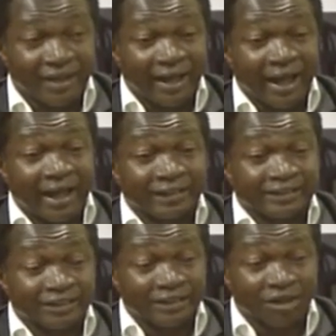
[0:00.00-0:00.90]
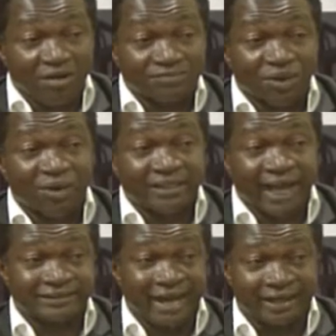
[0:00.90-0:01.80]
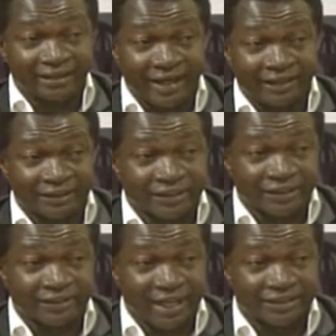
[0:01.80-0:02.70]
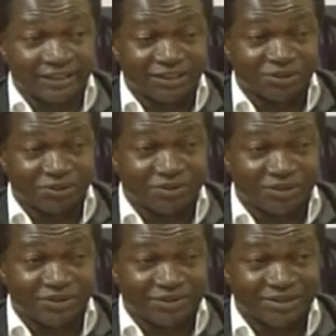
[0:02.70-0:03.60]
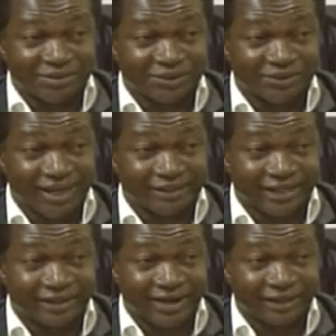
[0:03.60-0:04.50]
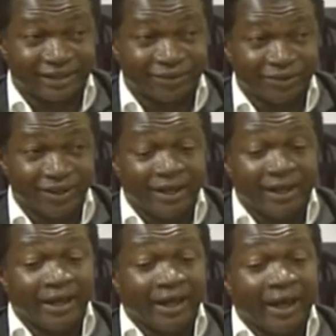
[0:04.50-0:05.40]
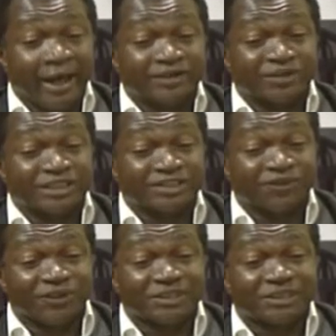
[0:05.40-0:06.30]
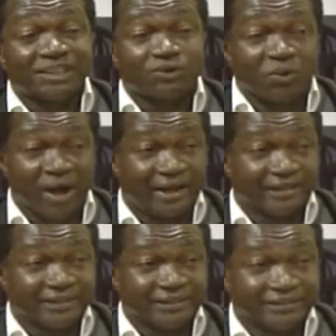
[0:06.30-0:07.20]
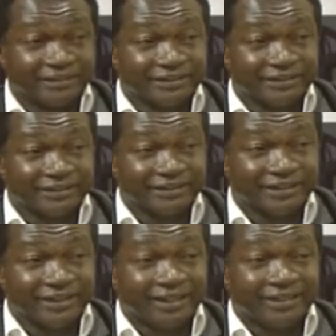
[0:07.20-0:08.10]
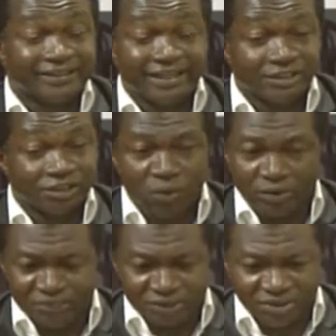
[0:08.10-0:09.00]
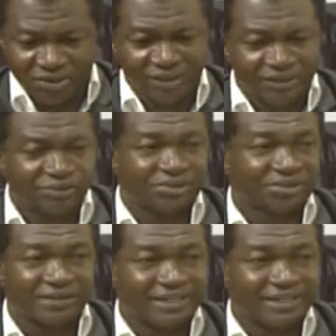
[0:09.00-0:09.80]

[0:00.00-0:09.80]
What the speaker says: and he comes under attack, like Senator Misau is coming under attack right now, and the rest of us sit quietly, then he's going to be torn into shreds.